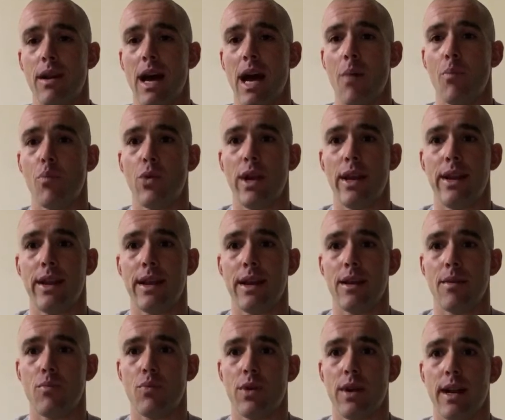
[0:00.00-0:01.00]
operating
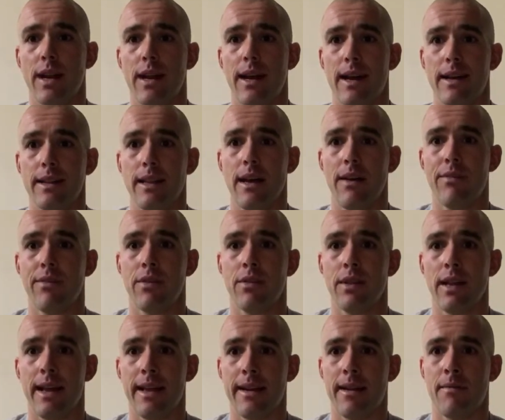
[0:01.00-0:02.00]
at a pretty high level
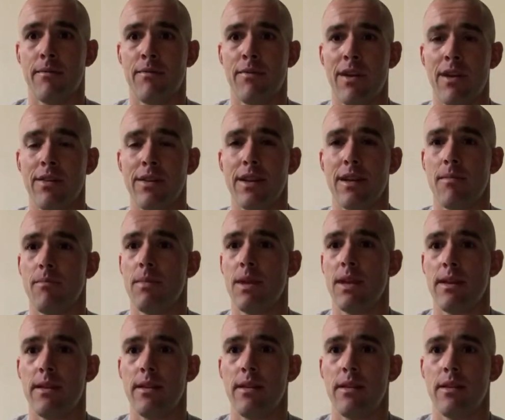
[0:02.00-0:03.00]
and I'm very
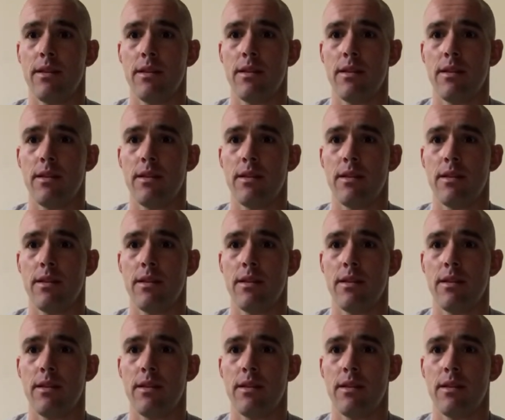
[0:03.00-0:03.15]
committed